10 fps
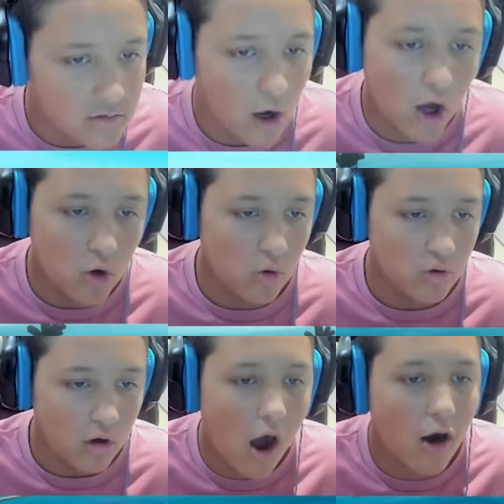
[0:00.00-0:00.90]
Oh,
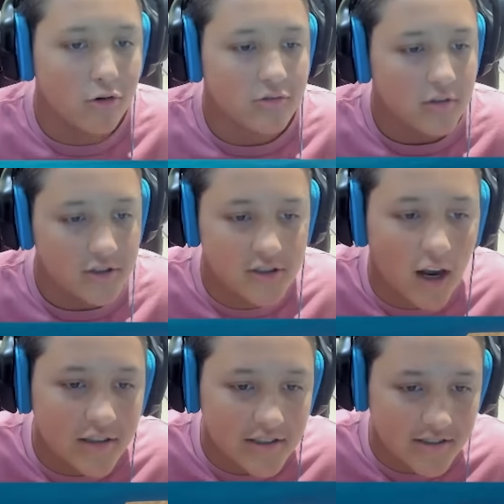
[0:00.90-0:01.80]
oh, Shawn
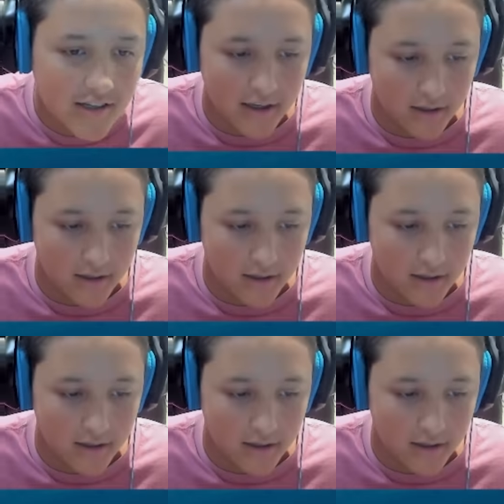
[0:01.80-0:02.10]
good.